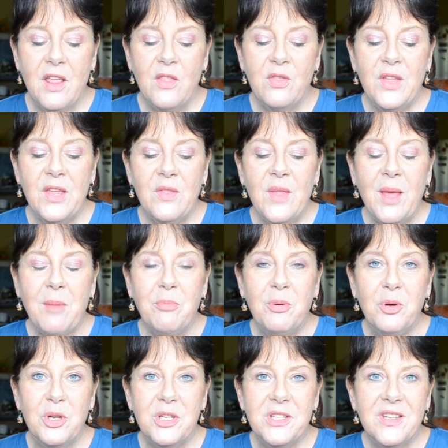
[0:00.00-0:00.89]
Then they
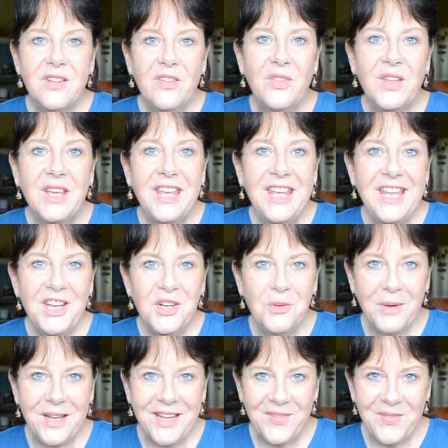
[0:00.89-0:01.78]
put the
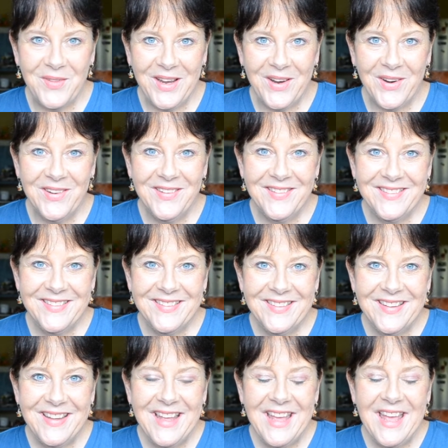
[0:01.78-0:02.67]
quinoa in there
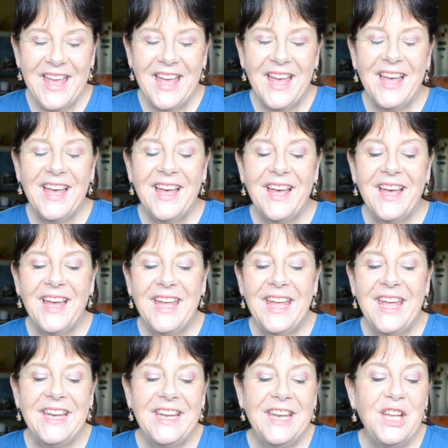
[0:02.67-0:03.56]

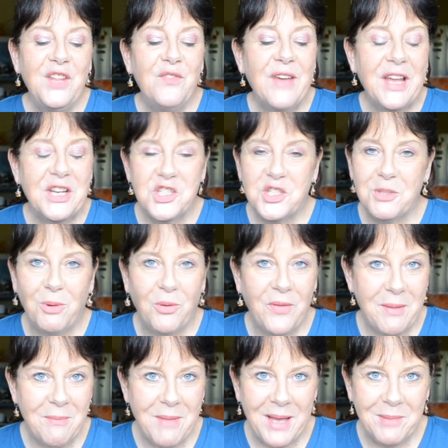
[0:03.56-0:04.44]
and any vegetable
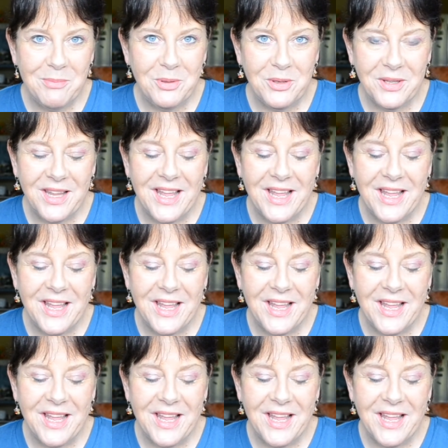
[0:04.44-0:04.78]
they might put.